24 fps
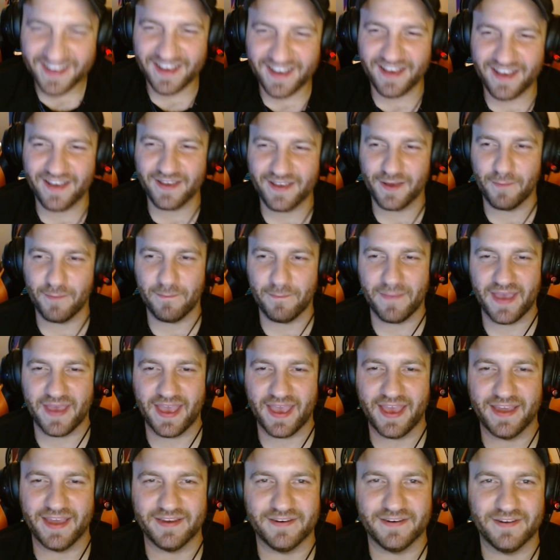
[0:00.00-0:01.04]
I am
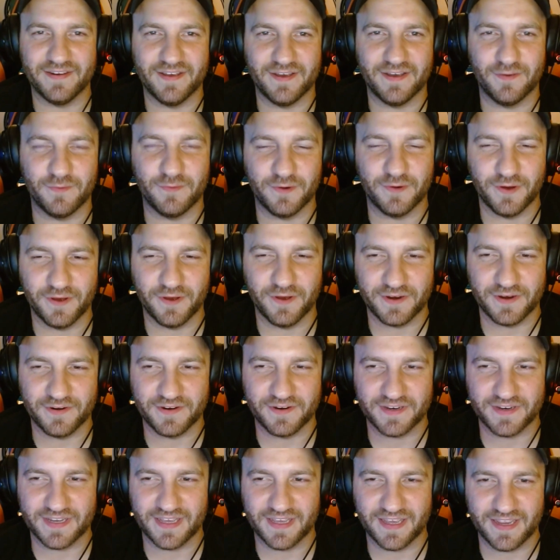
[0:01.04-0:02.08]
Matt, and we're all here
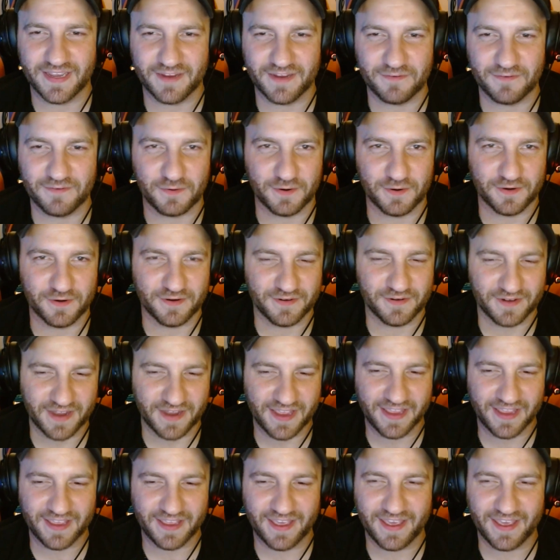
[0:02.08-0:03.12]
today for
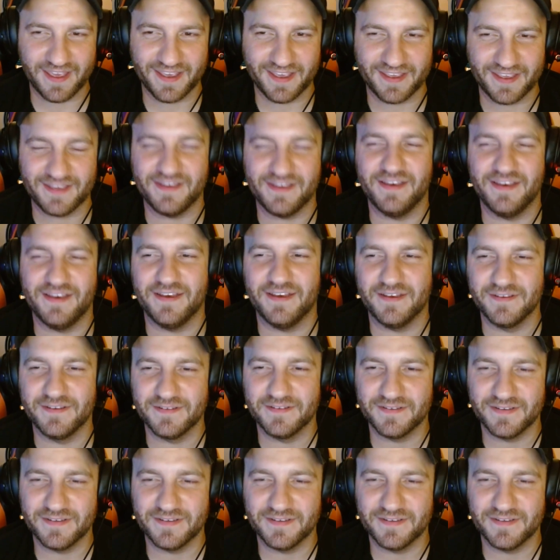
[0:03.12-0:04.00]
AA.